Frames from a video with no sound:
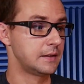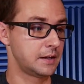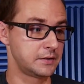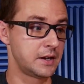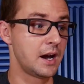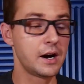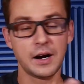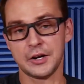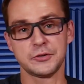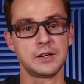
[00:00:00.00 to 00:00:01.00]
that they are
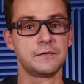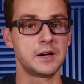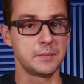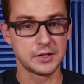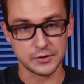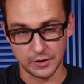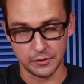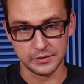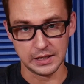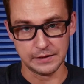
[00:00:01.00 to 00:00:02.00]
actually very much
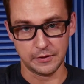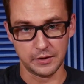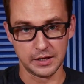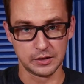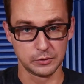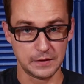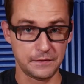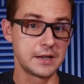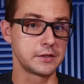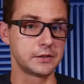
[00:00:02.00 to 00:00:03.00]
so delivering to the
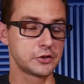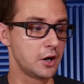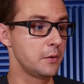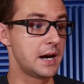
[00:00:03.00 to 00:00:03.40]
fans of the show,